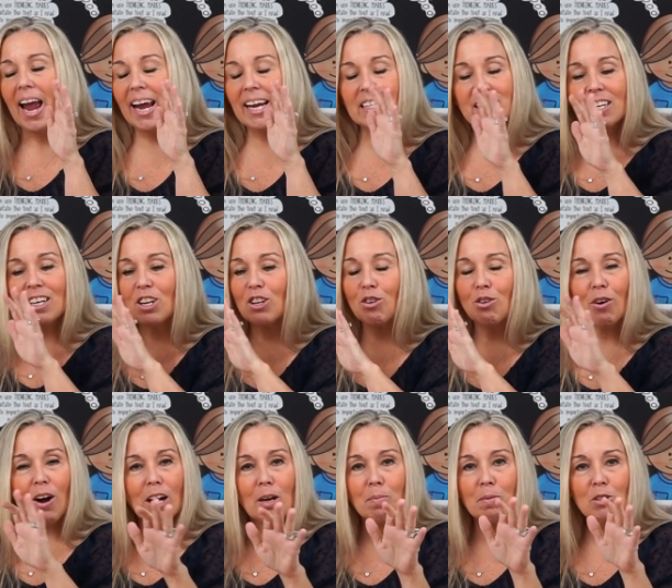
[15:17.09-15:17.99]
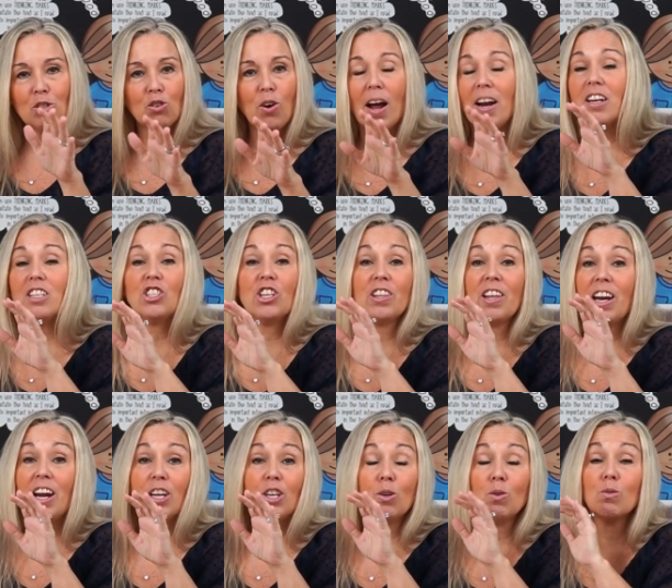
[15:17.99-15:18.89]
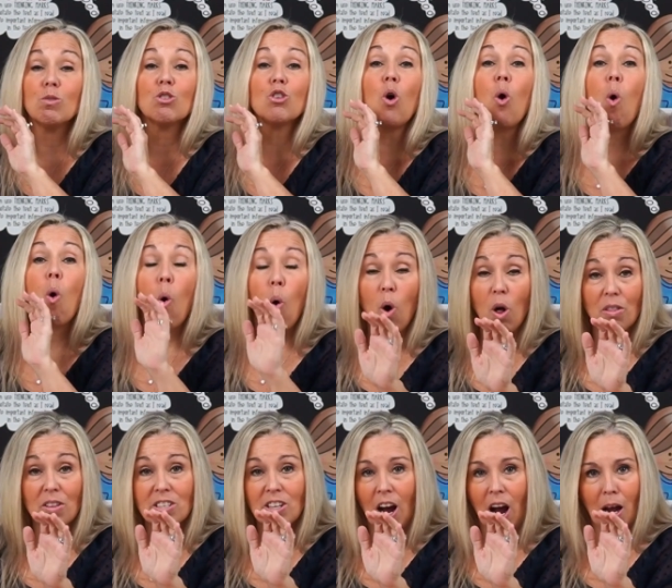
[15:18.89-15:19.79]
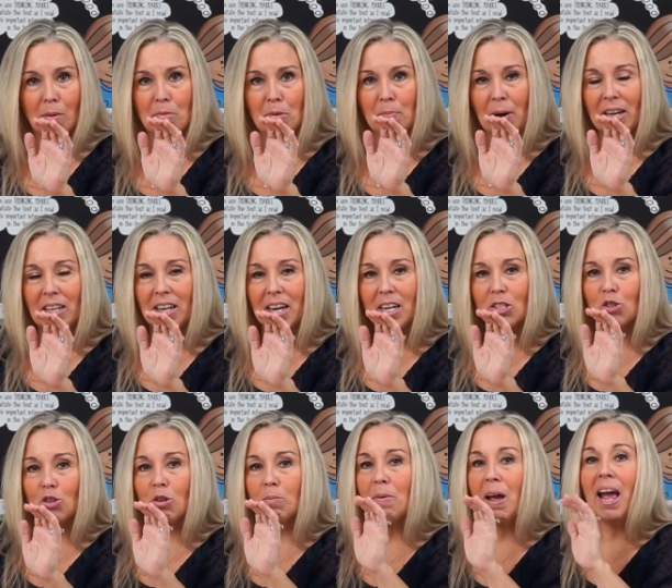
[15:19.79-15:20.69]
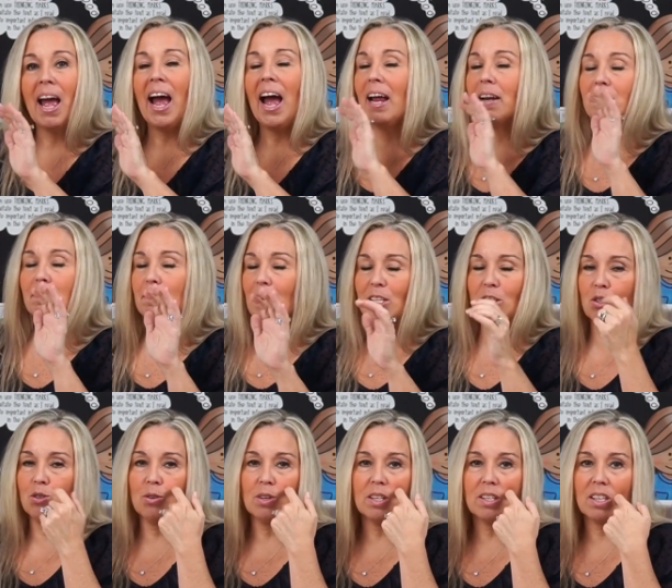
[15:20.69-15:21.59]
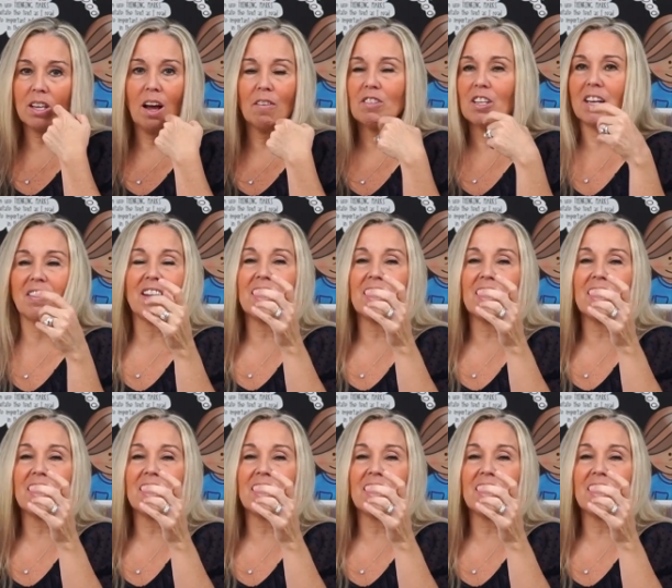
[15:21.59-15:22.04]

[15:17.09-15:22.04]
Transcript: It's an incredible strategy that I used all the time in my classroom, and my students loved it.